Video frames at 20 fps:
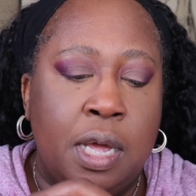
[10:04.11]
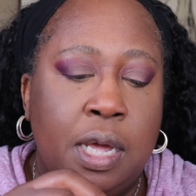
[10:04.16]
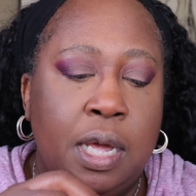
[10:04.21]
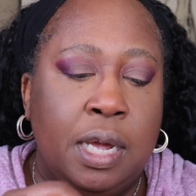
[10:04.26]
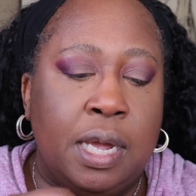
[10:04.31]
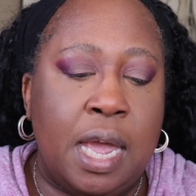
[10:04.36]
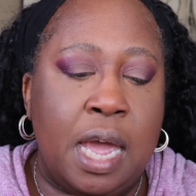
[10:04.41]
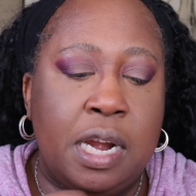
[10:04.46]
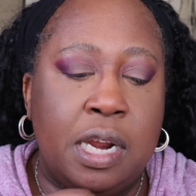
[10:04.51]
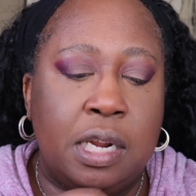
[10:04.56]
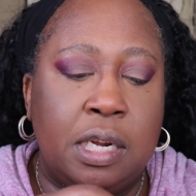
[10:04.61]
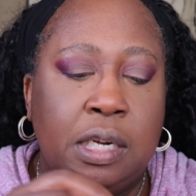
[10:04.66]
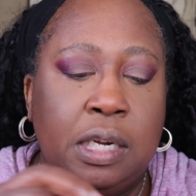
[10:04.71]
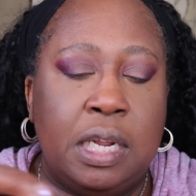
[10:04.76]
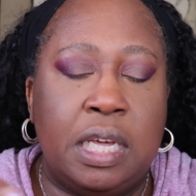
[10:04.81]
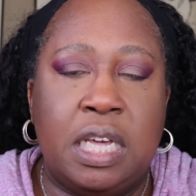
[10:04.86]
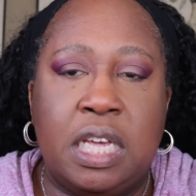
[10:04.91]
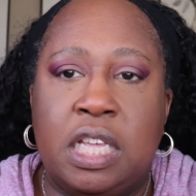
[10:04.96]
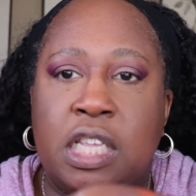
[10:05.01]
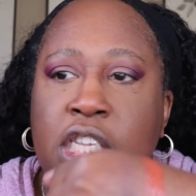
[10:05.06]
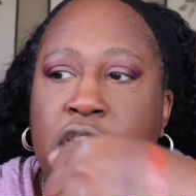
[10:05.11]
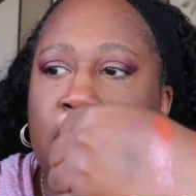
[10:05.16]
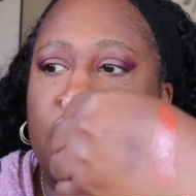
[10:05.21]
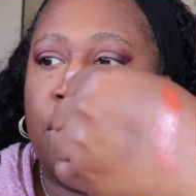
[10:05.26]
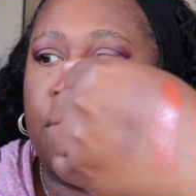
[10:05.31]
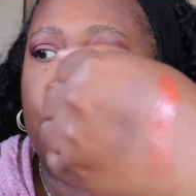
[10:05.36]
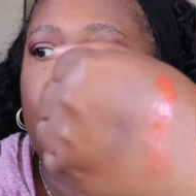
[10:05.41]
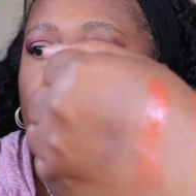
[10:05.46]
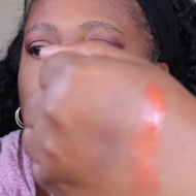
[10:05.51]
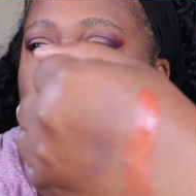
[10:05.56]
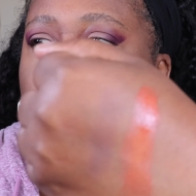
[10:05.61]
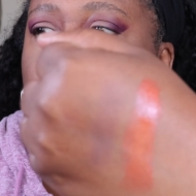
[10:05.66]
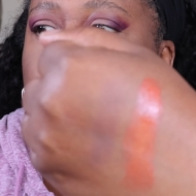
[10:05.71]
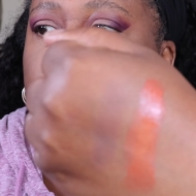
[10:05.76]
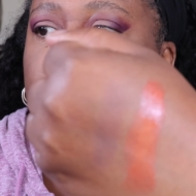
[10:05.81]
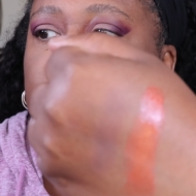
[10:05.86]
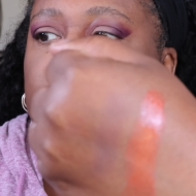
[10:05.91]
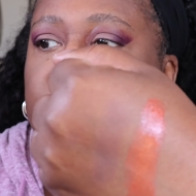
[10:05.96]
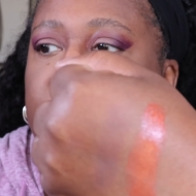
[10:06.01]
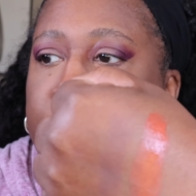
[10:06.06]
It kind of leans a little
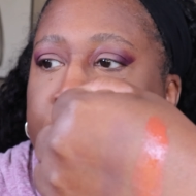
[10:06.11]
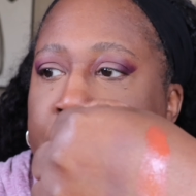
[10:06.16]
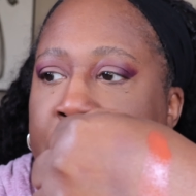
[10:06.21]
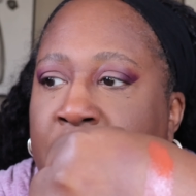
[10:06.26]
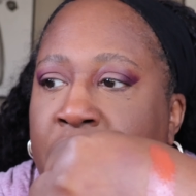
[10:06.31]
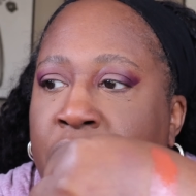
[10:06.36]
orange to me